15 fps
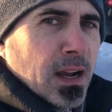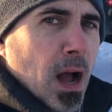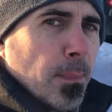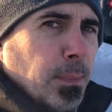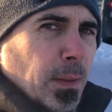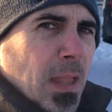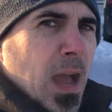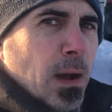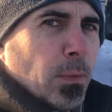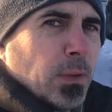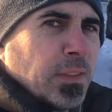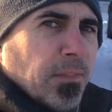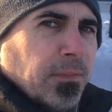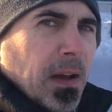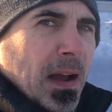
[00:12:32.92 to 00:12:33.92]
Couple that with
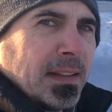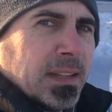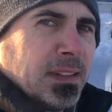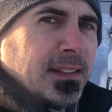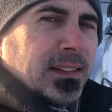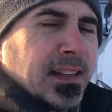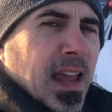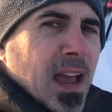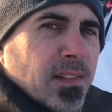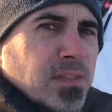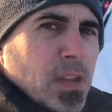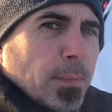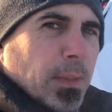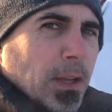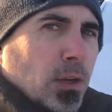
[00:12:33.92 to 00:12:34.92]
the fact that they have
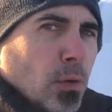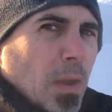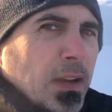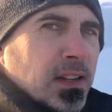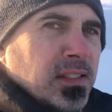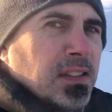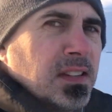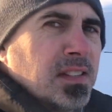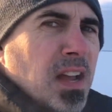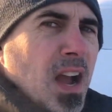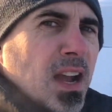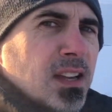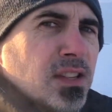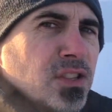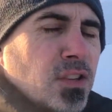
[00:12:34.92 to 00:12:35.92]
some of the greatest
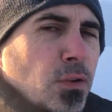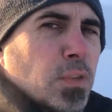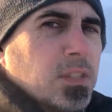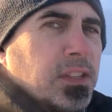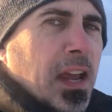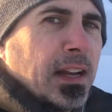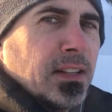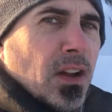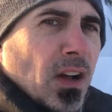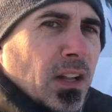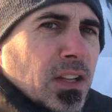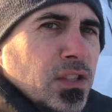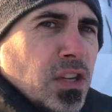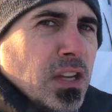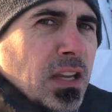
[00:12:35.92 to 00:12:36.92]
designs, newest
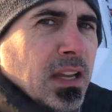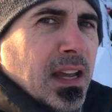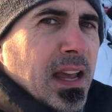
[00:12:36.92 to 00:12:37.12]
technology,